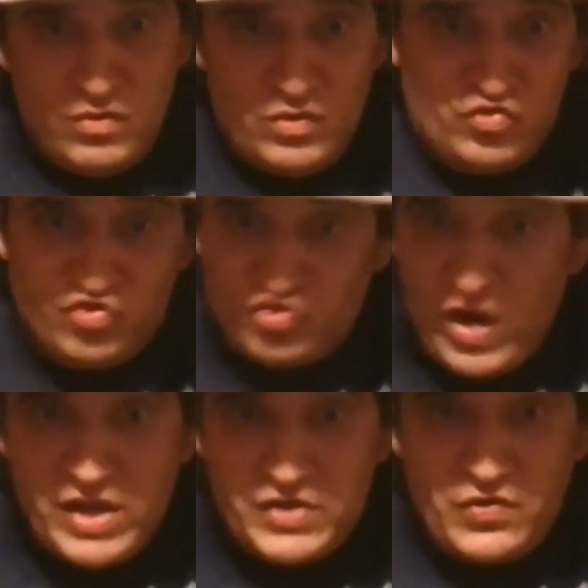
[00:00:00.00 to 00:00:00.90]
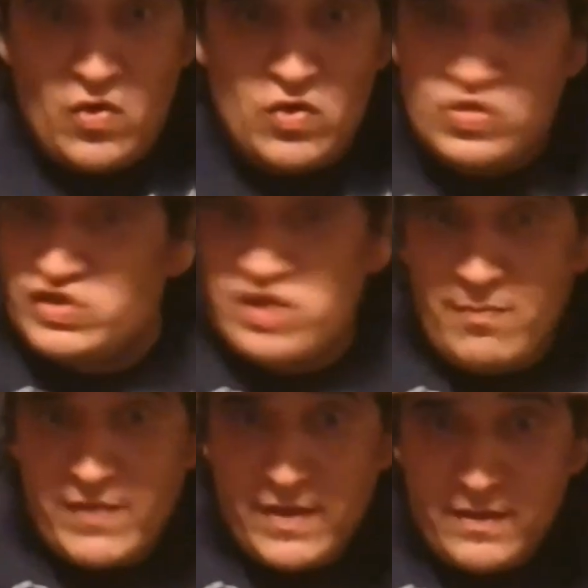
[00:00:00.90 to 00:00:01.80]
strange dog to
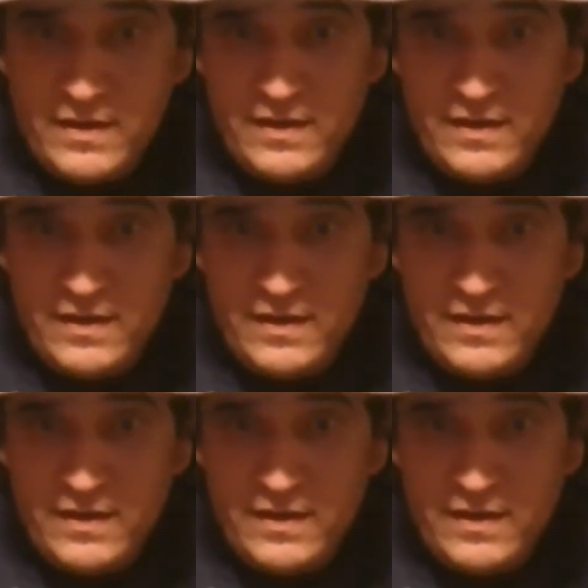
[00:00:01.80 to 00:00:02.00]
something,